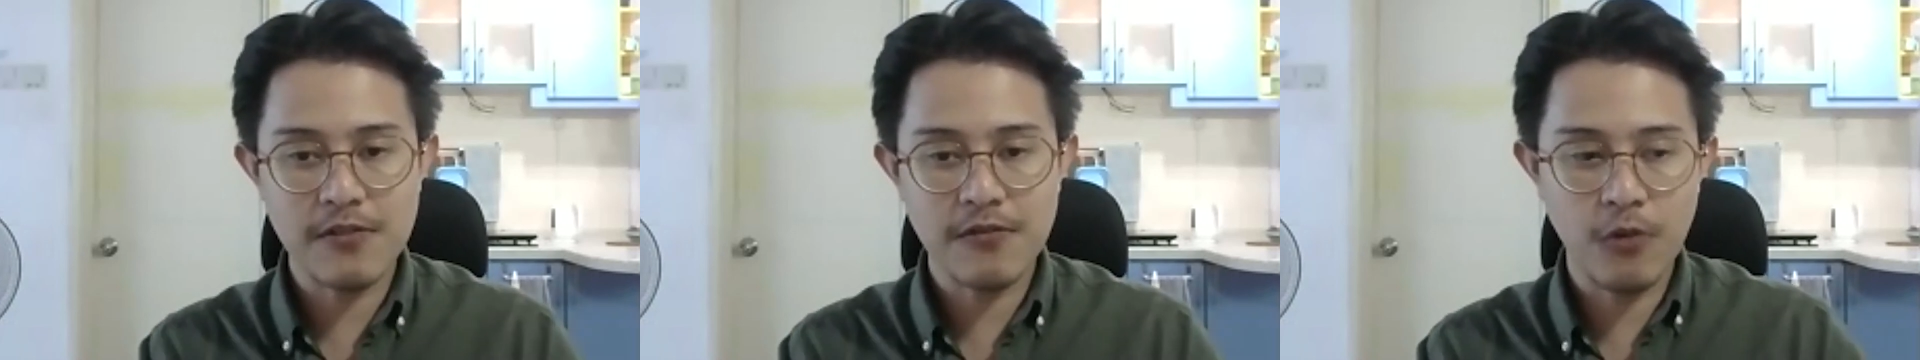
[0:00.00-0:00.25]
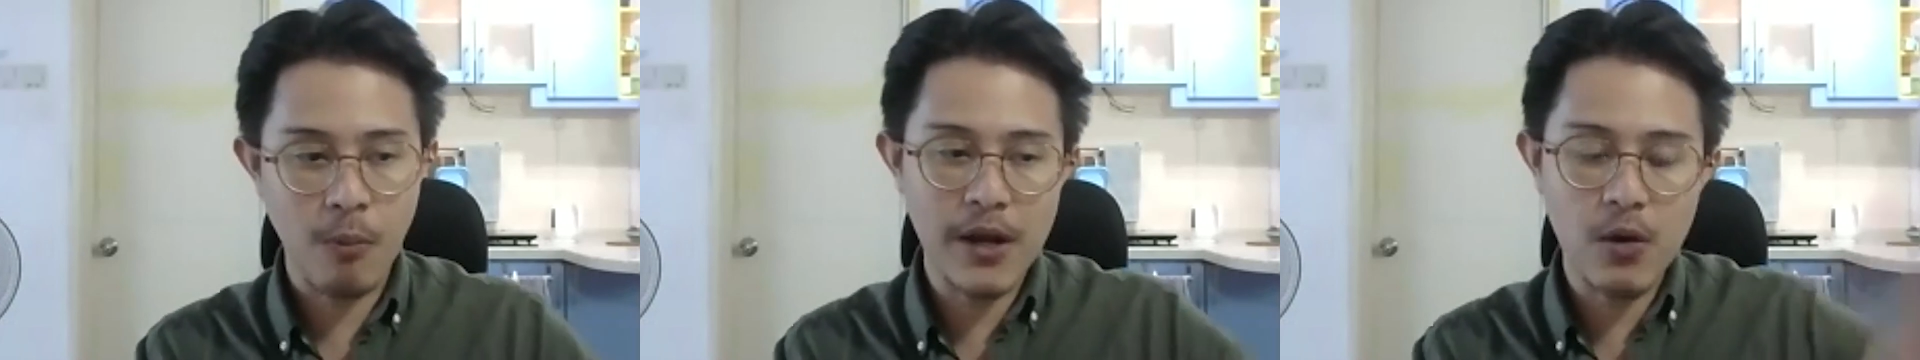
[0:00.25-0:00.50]
for
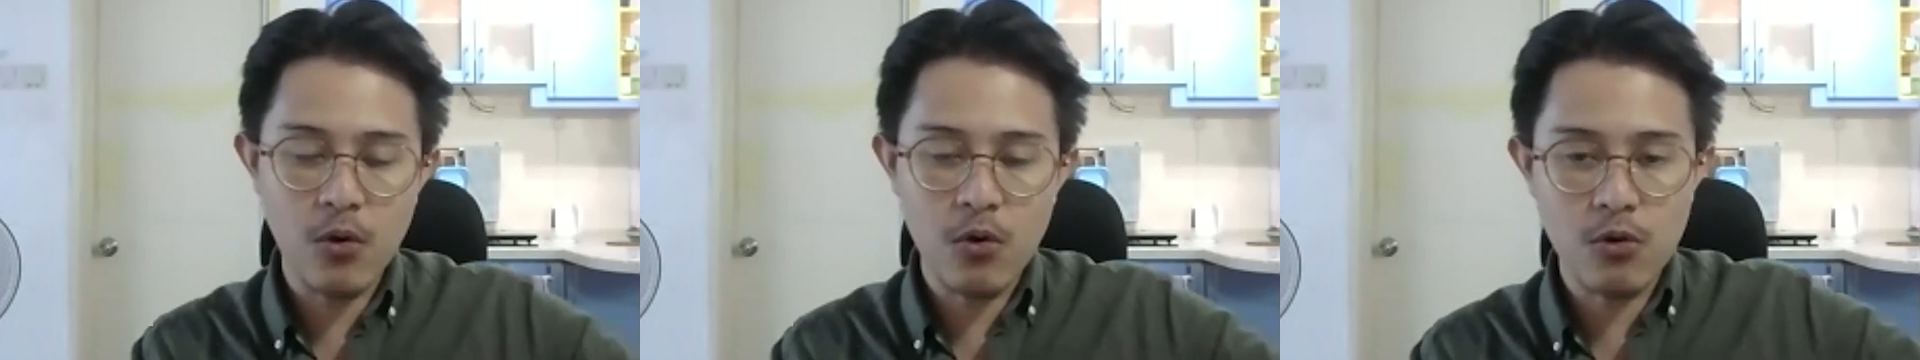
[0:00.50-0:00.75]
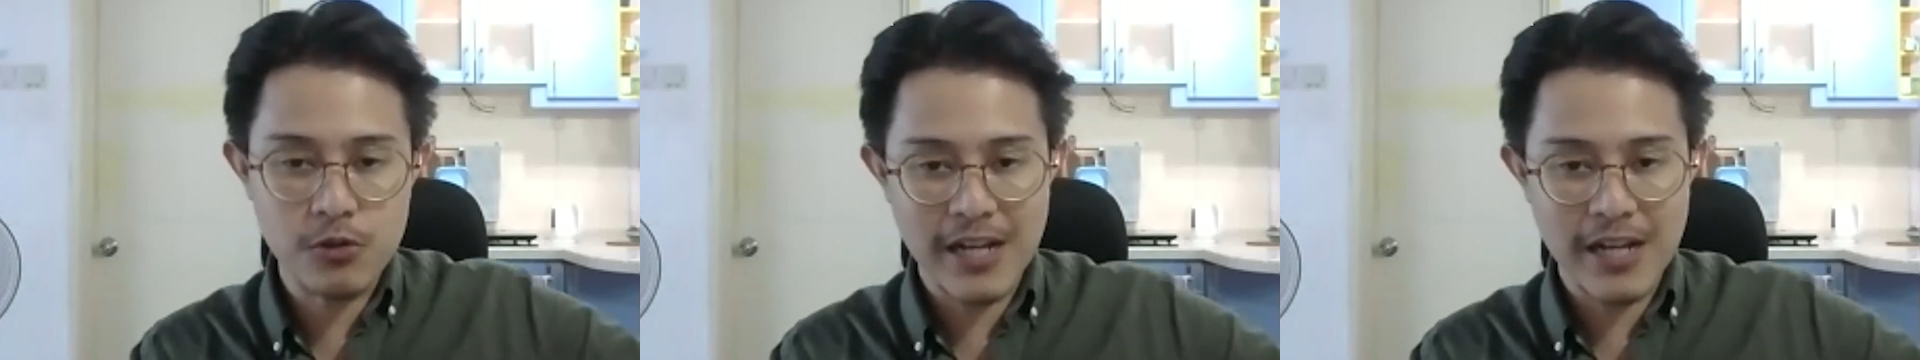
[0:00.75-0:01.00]
my
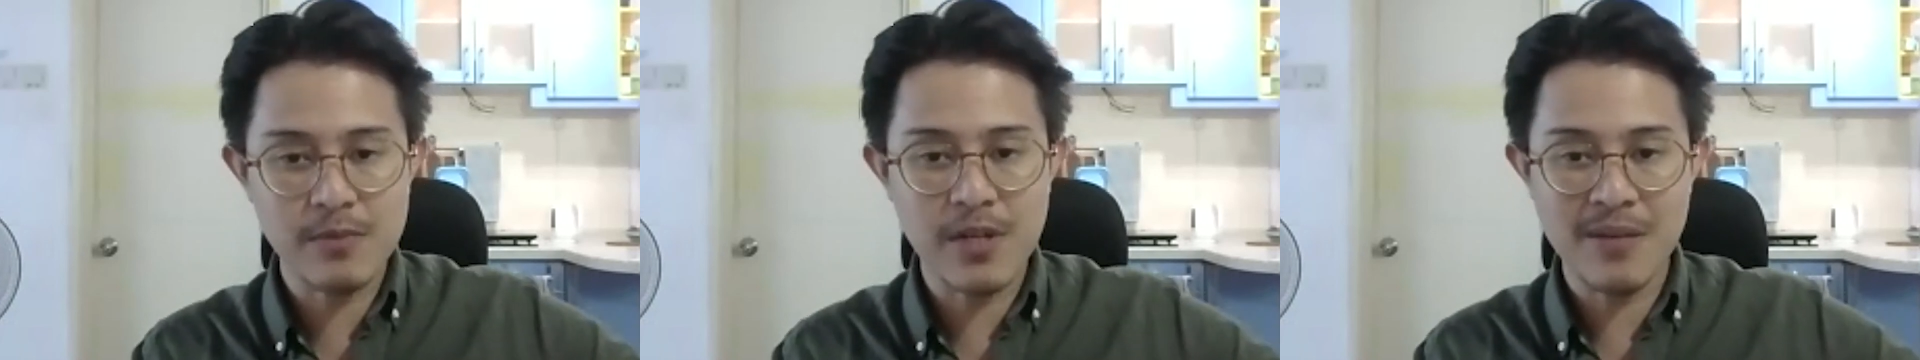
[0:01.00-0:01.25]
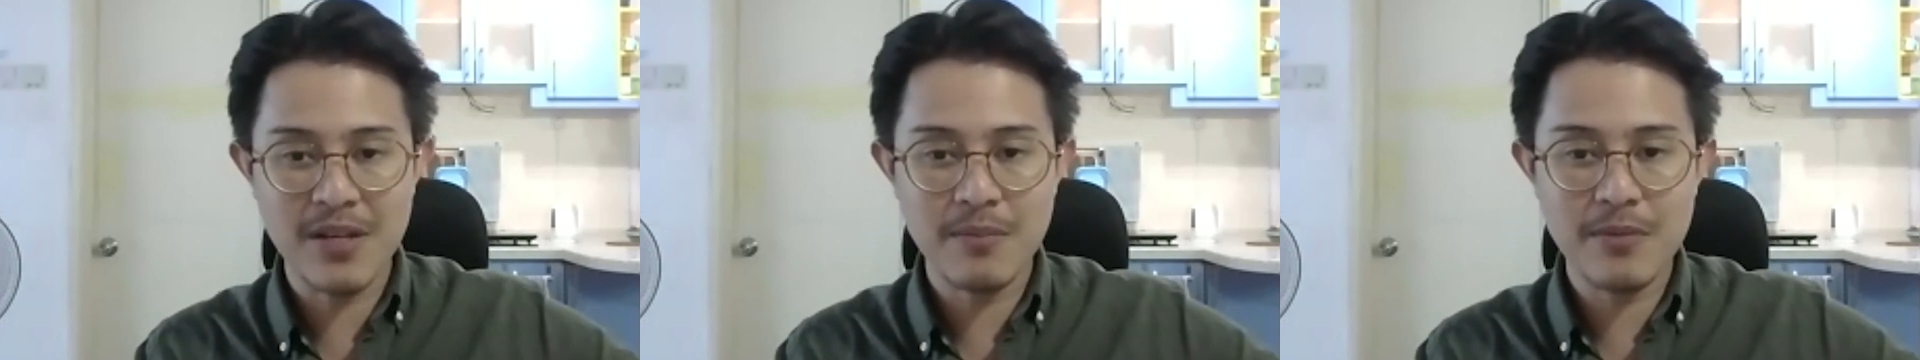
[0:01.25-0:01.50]
old
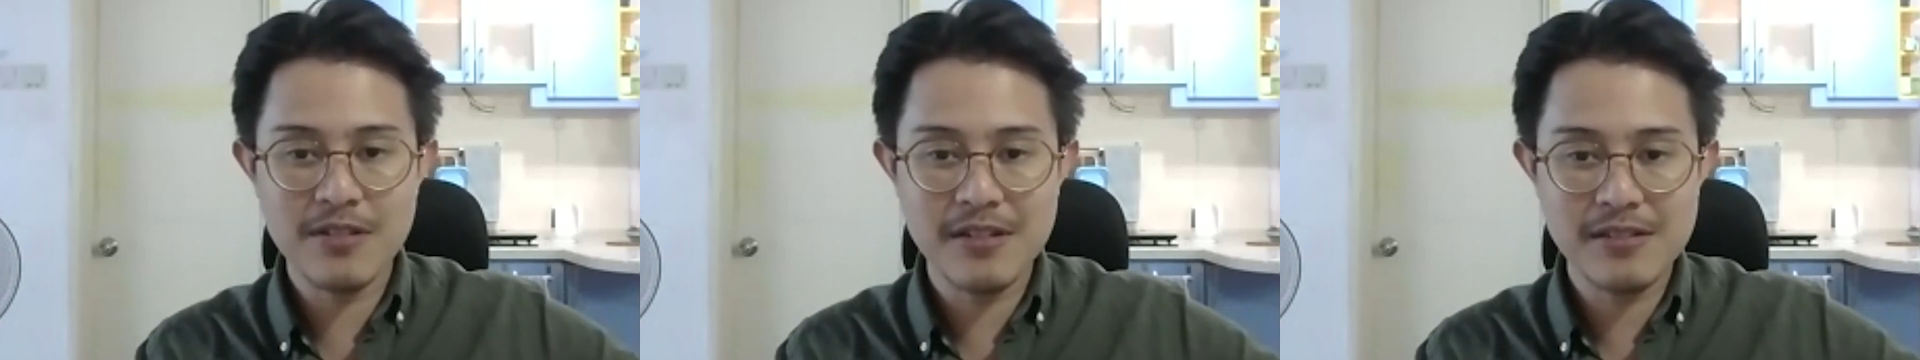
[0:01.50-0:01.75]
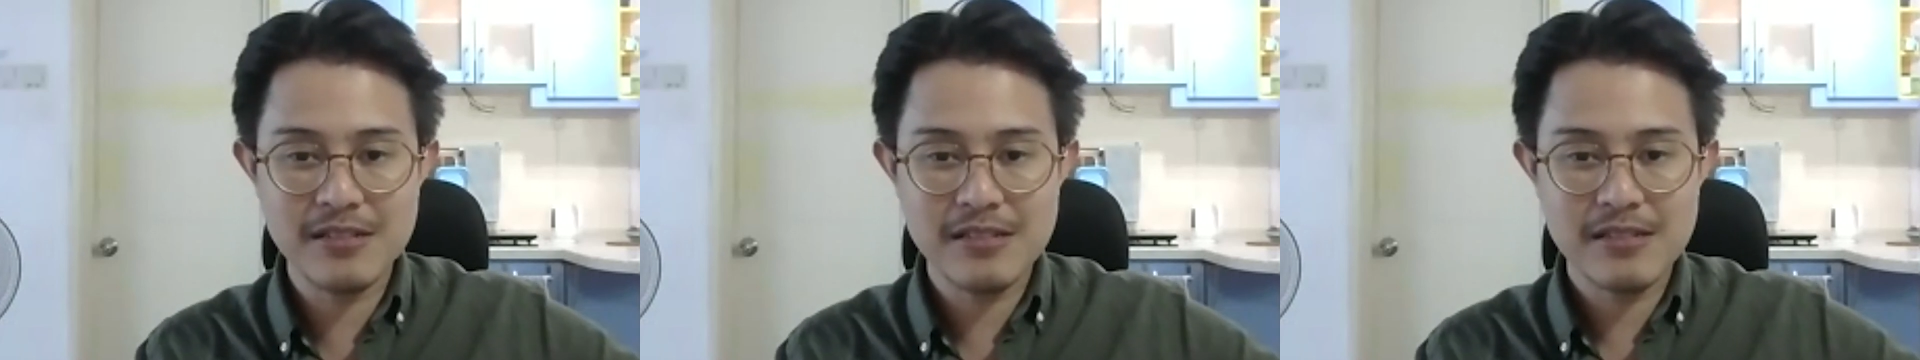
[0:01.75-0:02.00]
Airbnb
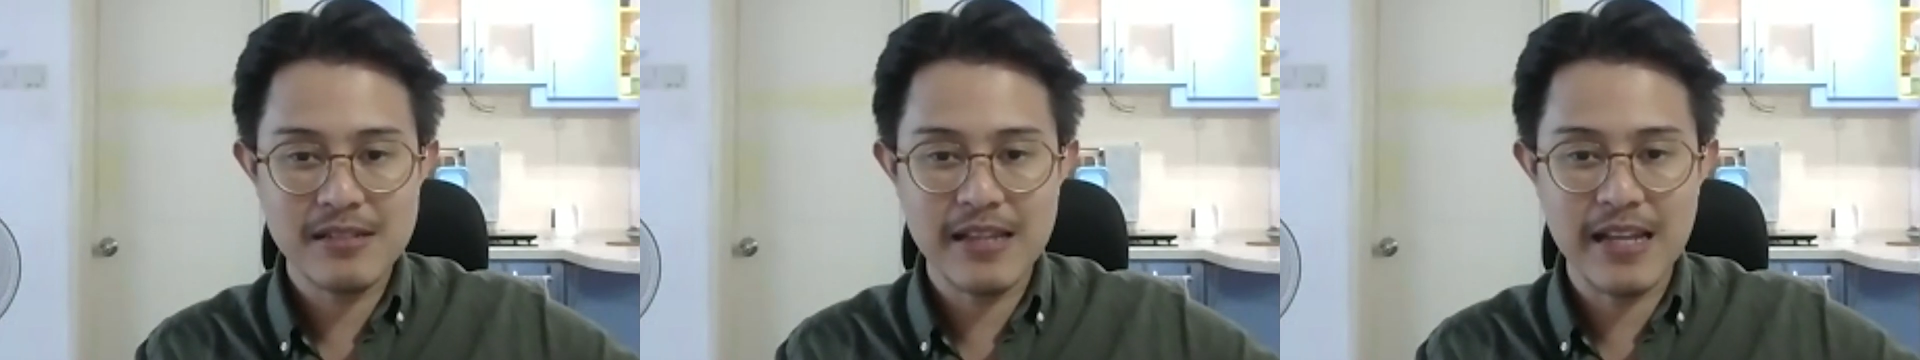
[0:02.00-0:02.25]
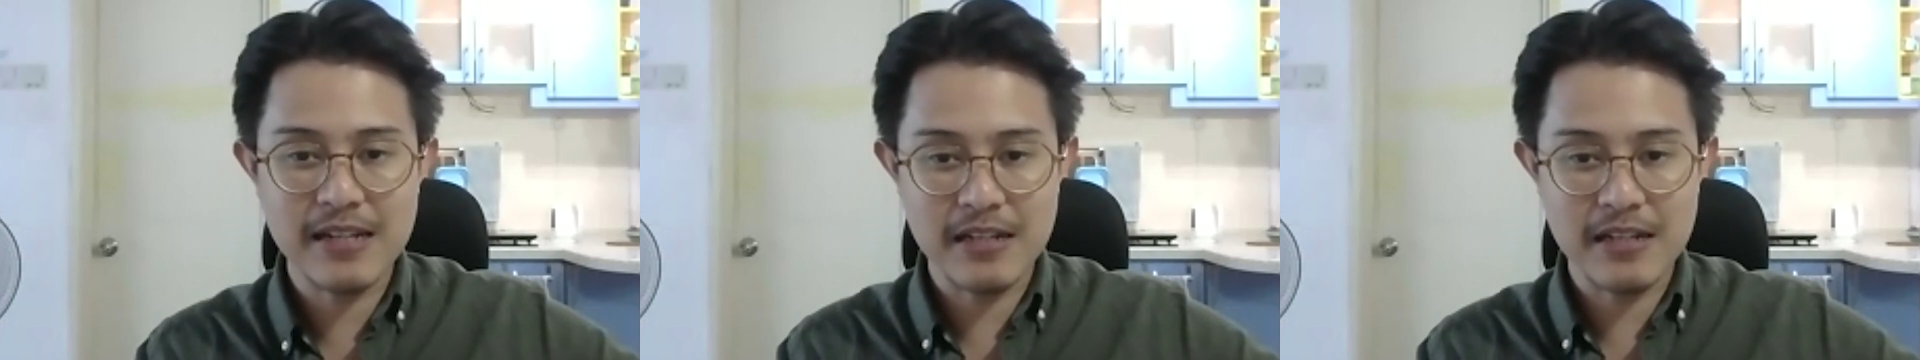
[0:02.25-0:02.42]
business that